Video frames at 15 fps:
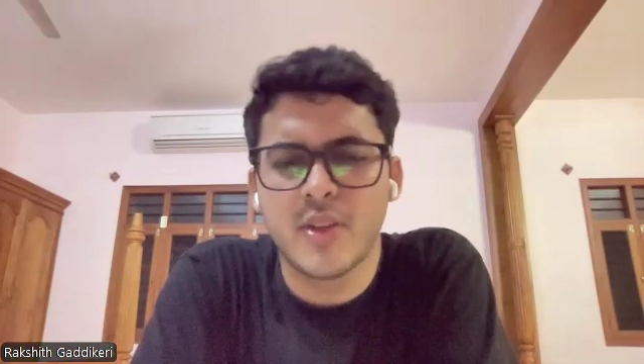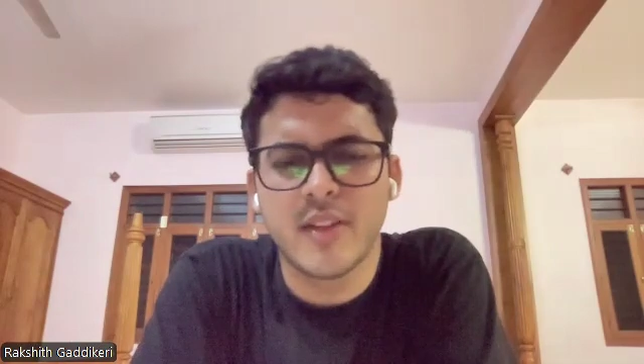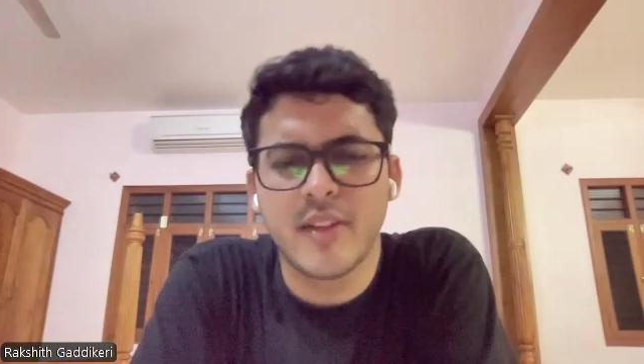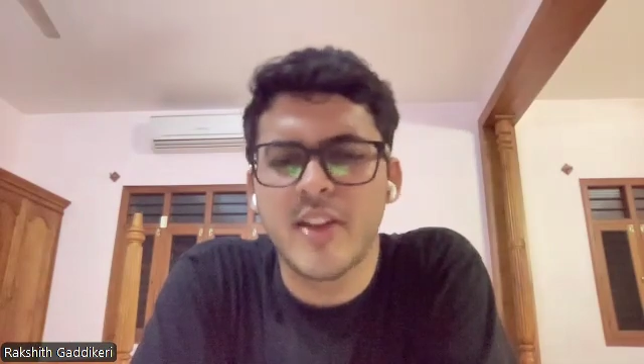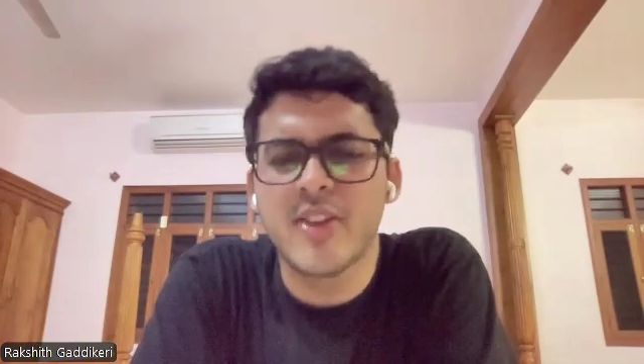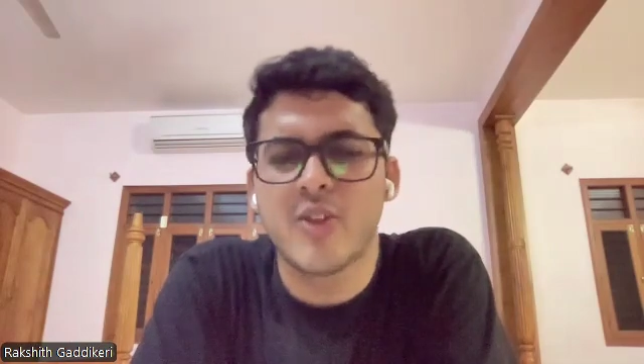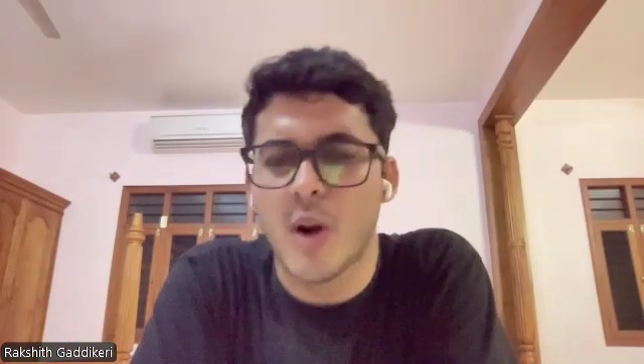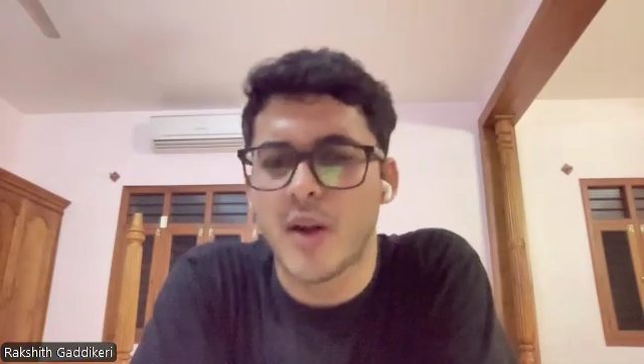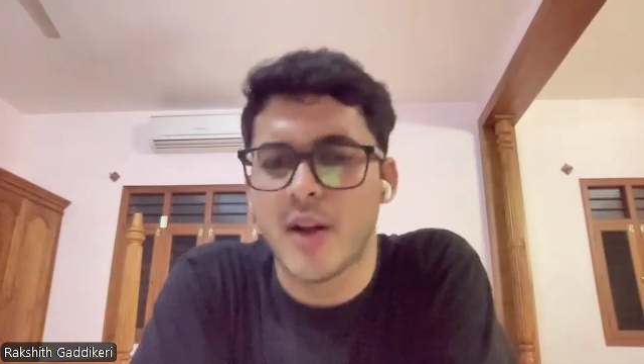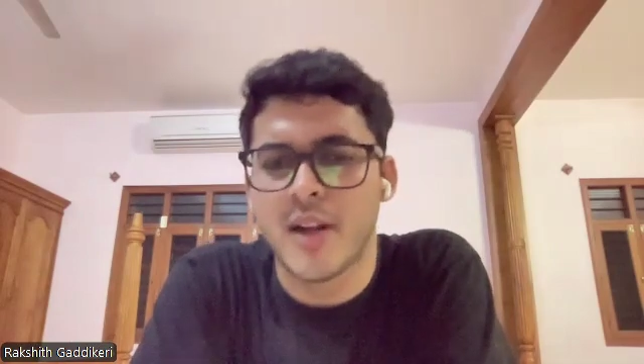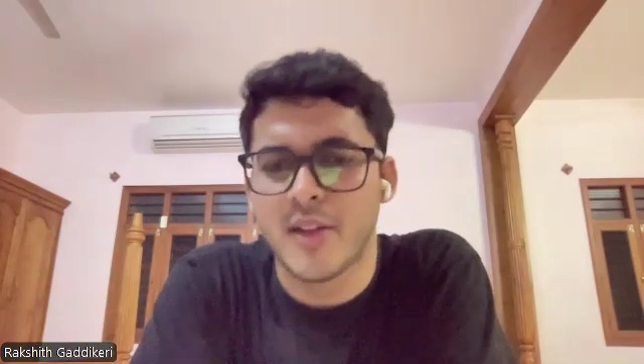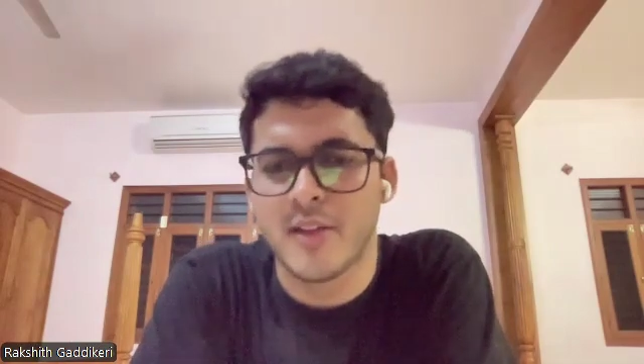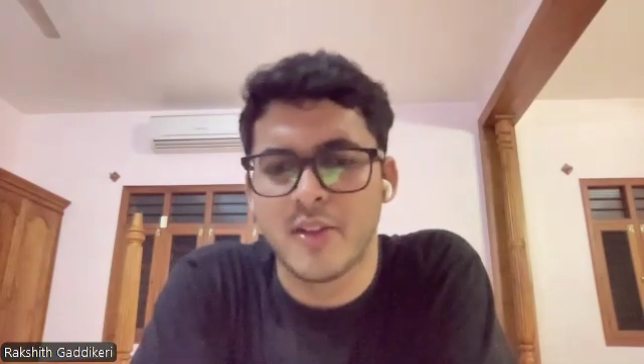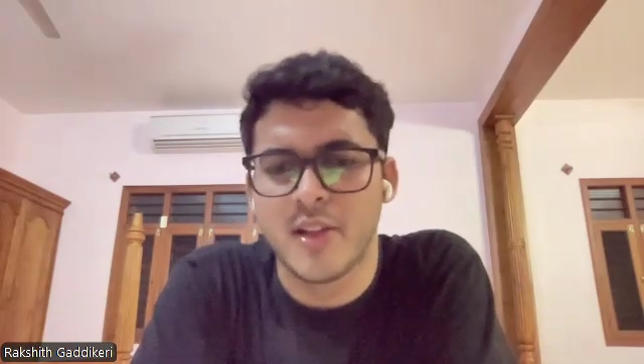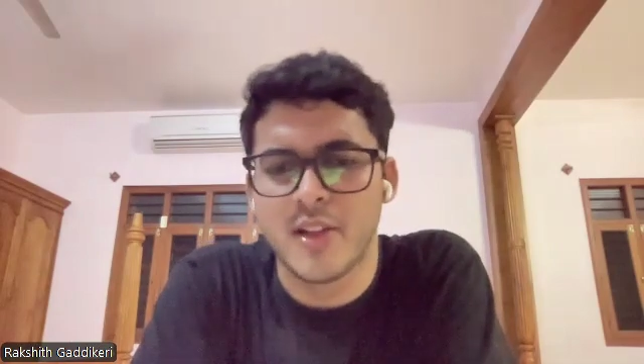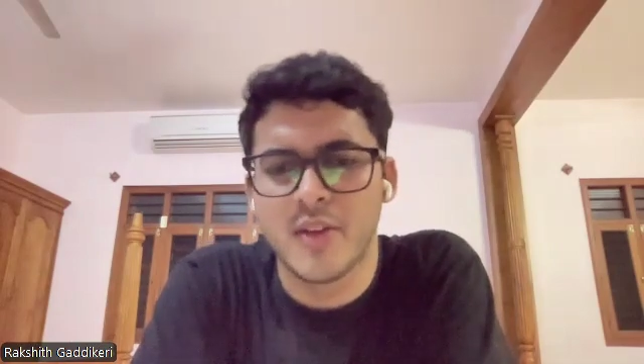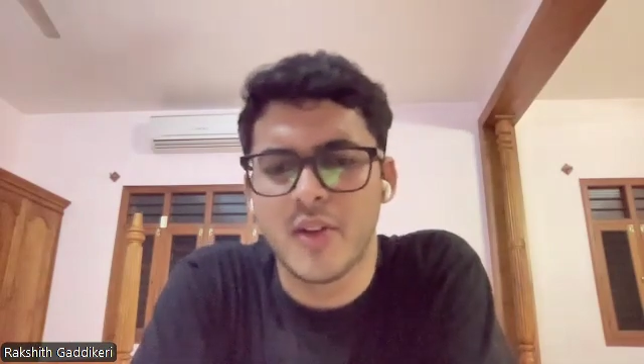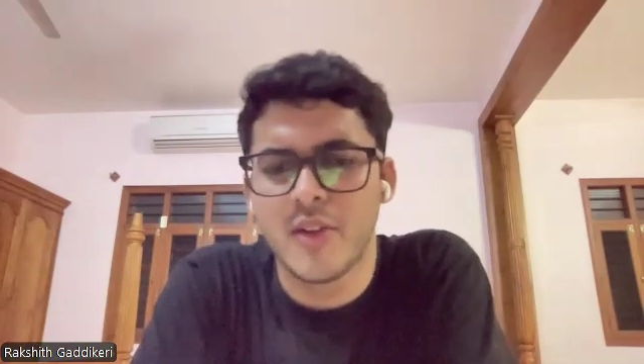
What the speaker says: was a very short interview.